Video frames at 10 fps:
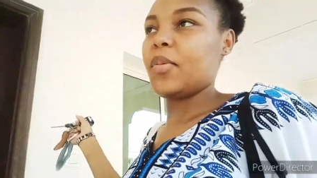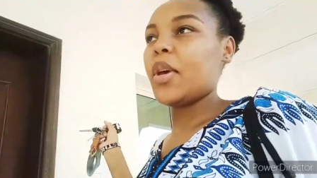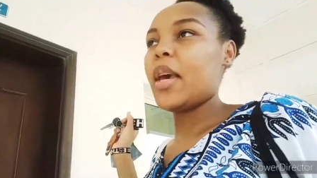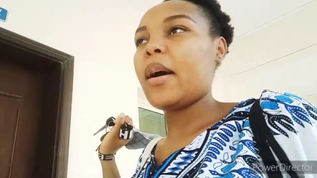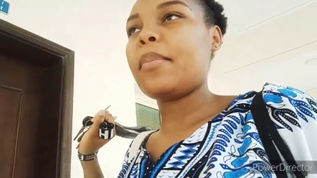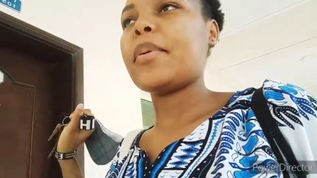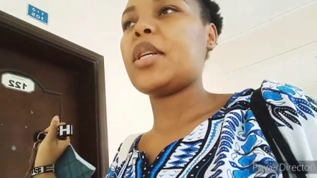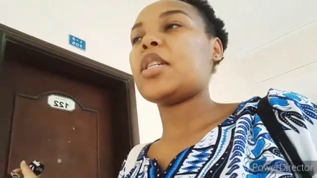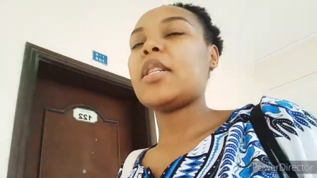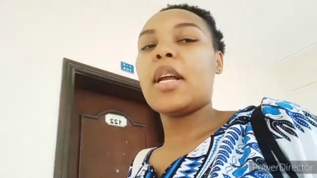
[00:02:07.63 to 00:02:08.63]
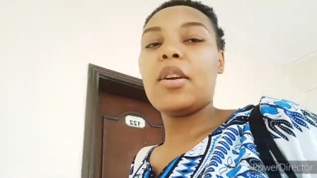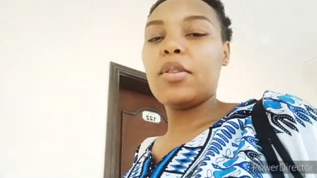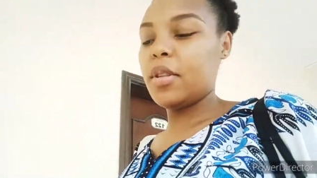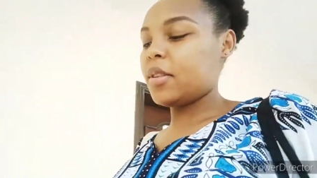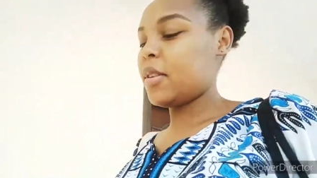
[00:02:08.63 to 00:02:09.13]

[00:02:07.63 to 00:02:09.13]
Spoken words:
We appreciate a lot.